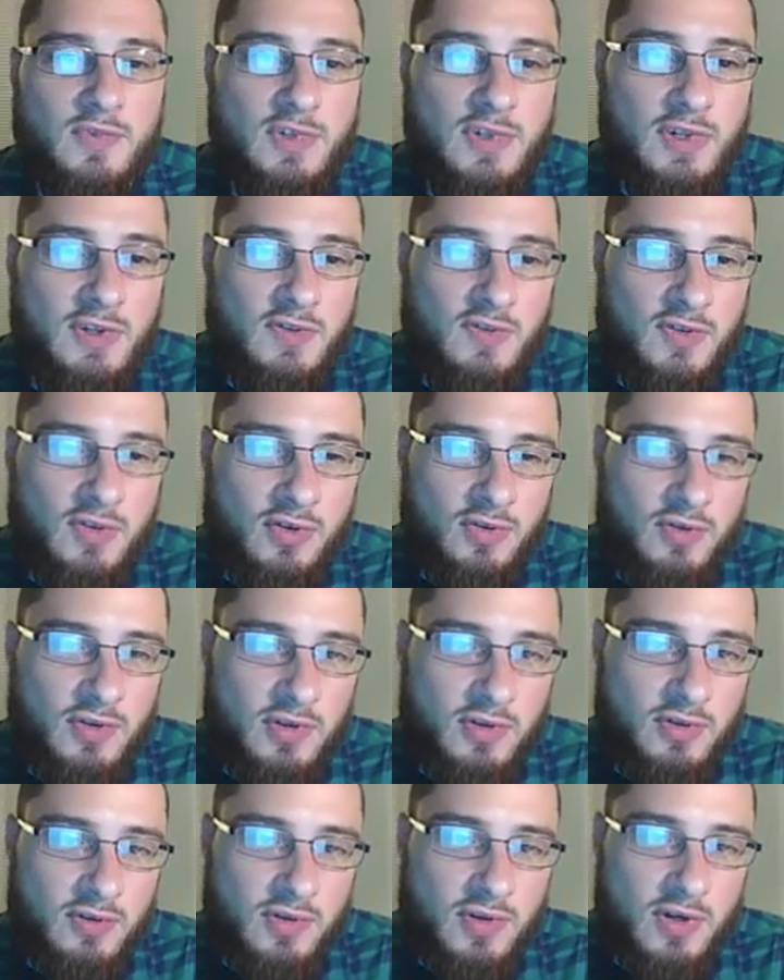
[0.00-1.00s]
All right, so
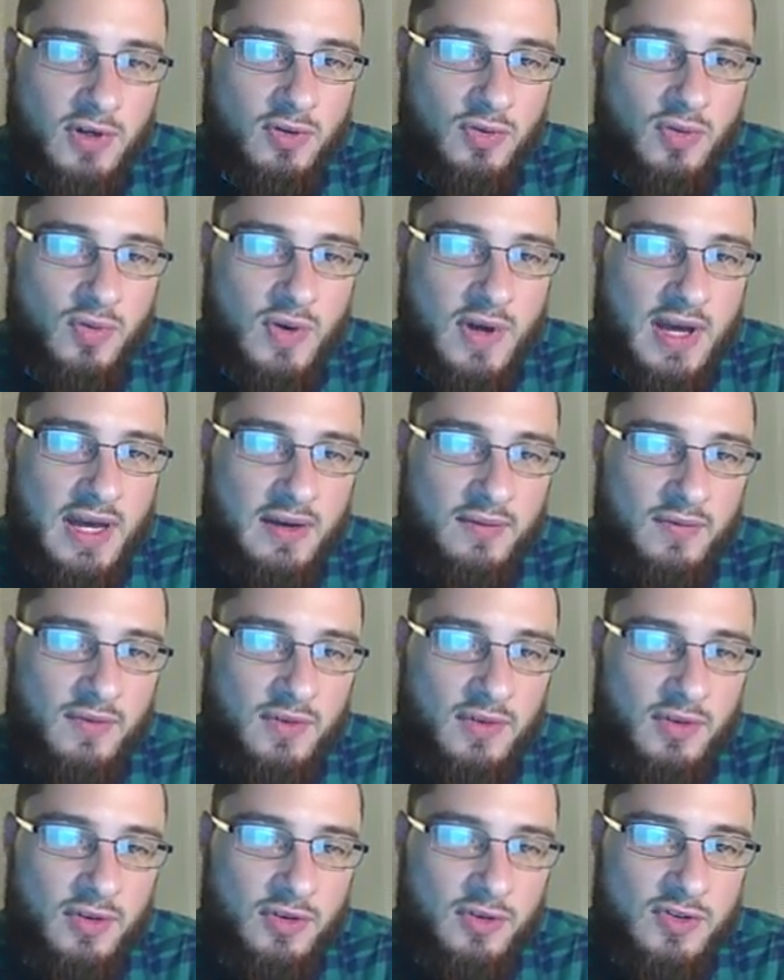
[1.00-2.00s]
here you go. You have
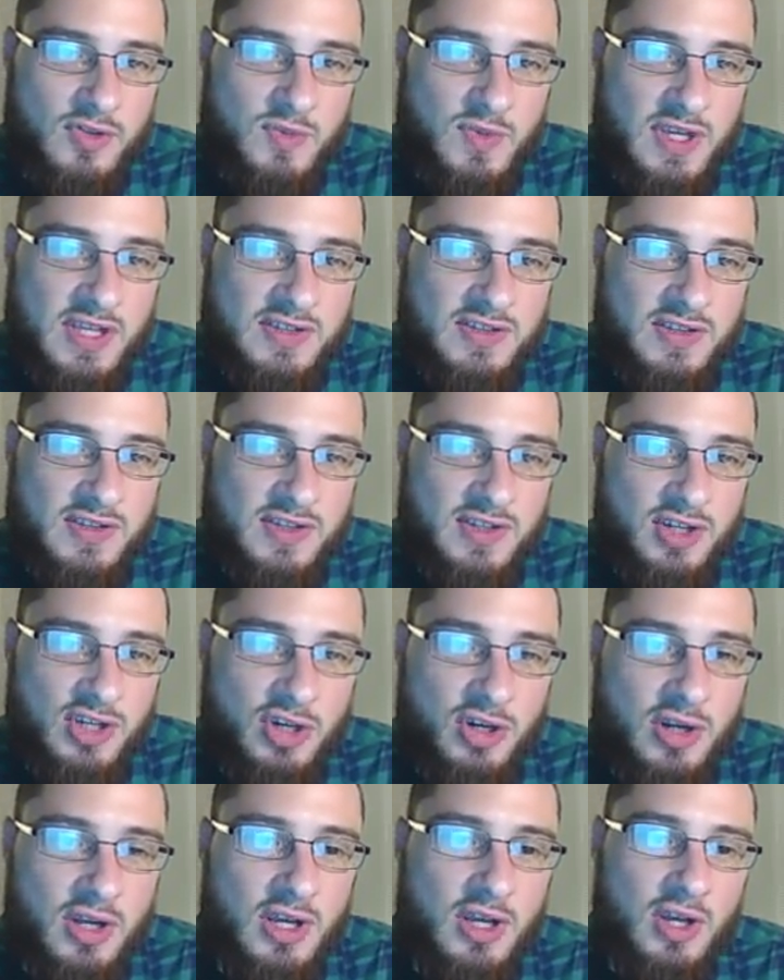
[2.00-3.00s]
your spaces
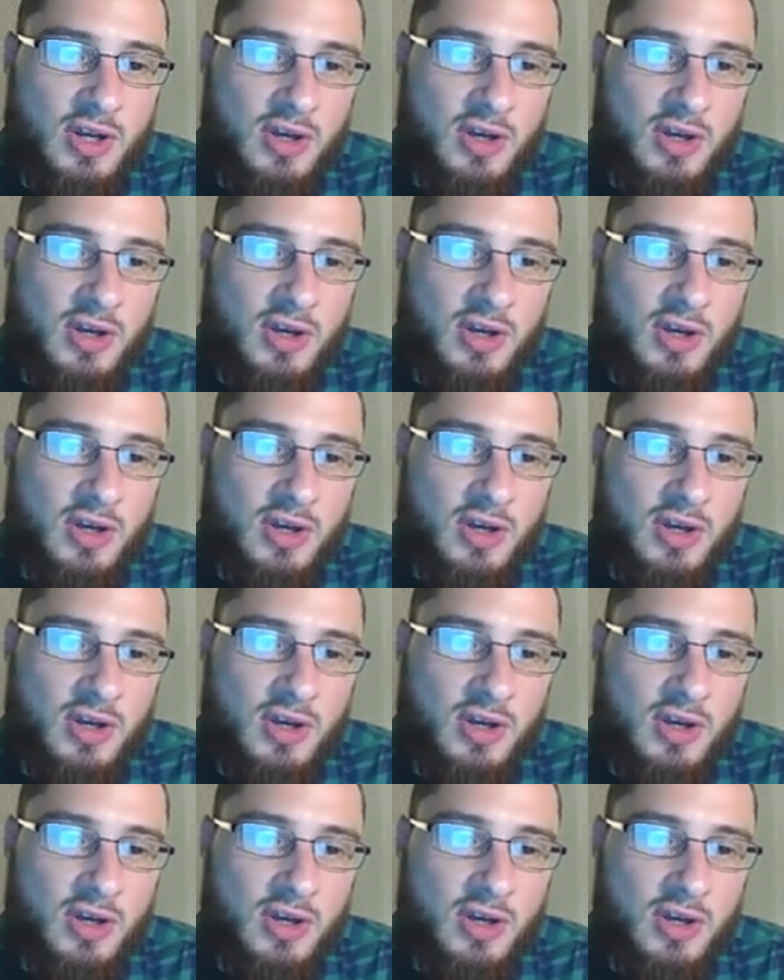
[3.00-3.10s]
here.